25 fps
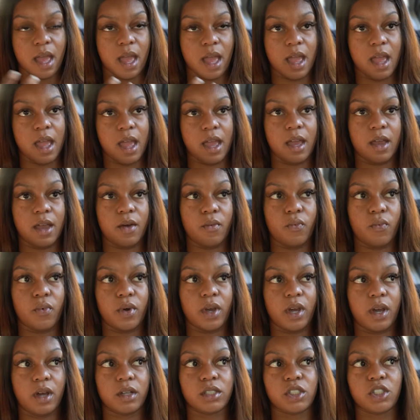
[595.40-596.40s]

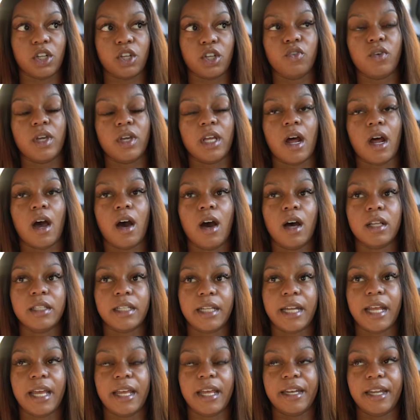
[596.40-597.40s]
And so you get all of
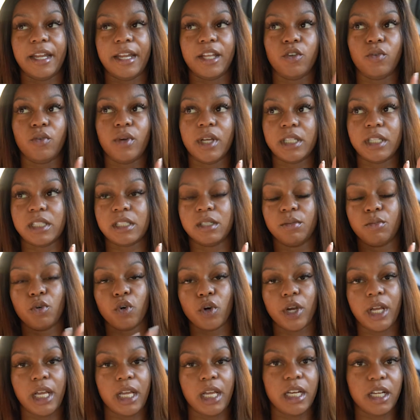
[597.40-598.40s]
that, and then you get some
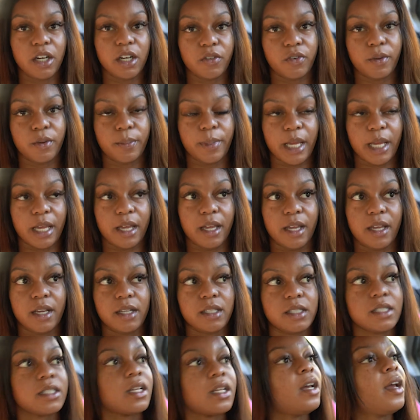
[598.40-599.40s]
green duffel
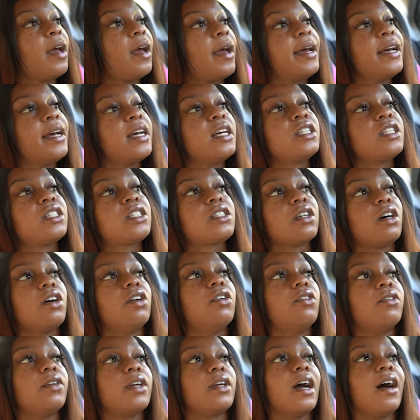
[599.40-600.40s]
bags.
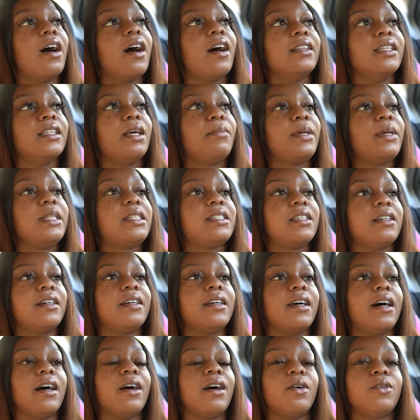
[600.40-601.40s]
So y'all, let me tell
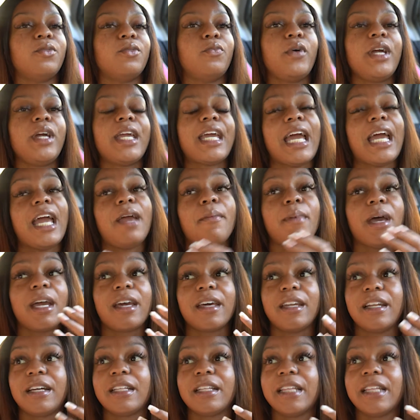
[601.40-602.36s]
y'all, we came back in the